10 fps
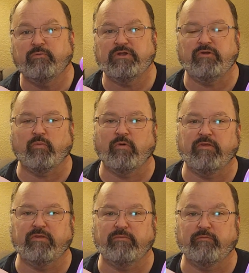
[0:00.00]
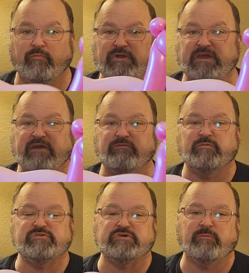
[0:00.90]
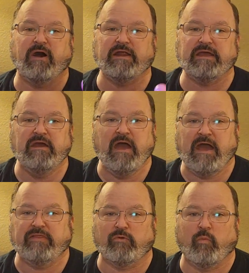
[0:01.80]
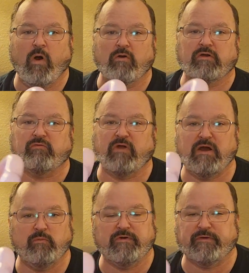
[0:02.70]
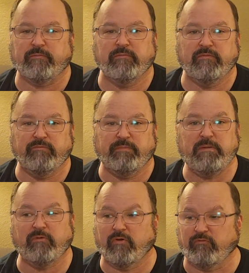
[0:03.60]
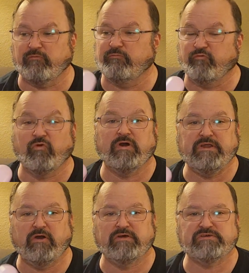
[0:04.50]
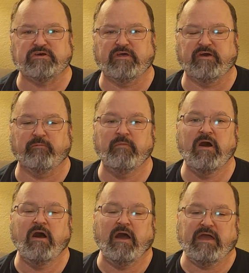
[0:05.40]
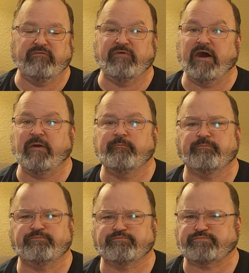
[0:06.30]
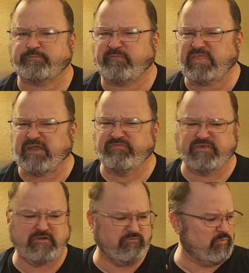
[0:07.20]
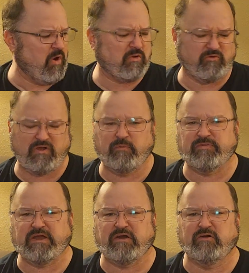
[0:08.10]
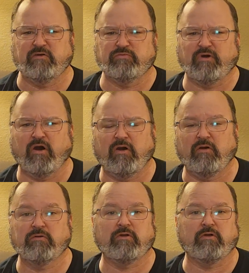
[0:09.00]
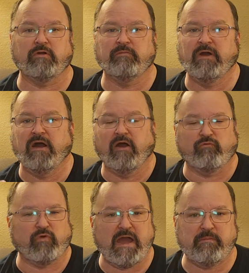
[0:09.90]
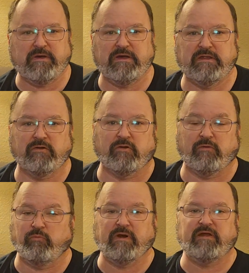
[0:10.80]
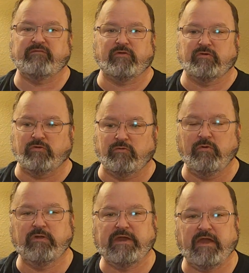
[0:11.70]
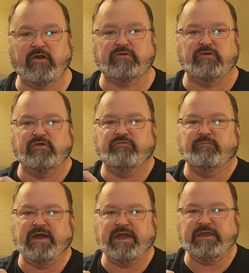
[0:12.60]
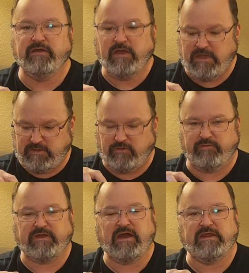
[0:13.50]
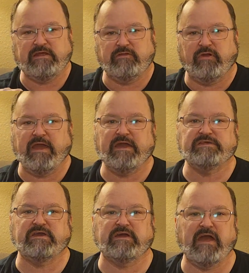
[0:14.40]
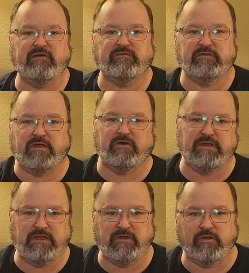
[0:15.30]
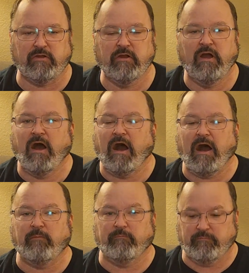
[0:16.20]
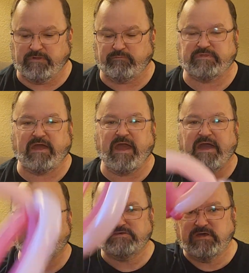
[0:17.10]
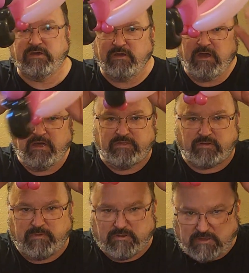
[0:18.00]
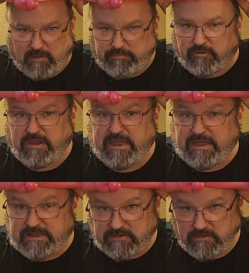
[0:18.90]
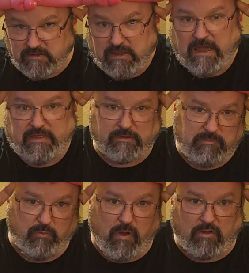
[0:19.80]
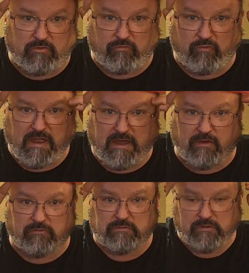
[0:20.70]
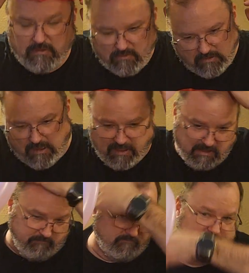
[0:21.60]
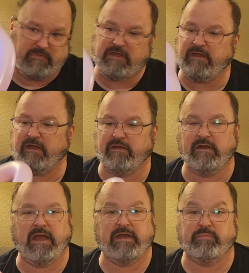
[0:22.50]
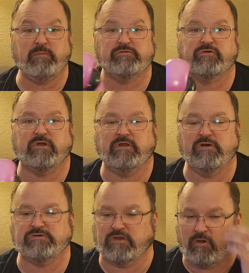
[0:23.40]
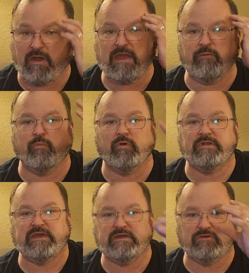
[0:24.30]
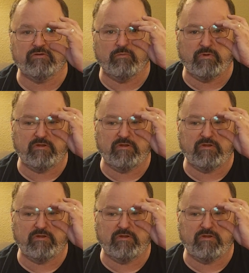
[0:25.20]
when you give them to somebody and they're walking around with them, people are really noticing them. If they're walking around with like a little dog or a rabbit or whatever little character you've made, you know, they got it in their hands. They can have it down here, but with the hats, they're going to be on top of their head, and then we walk around, and people's going to notice and go, "Hey, where'd they get the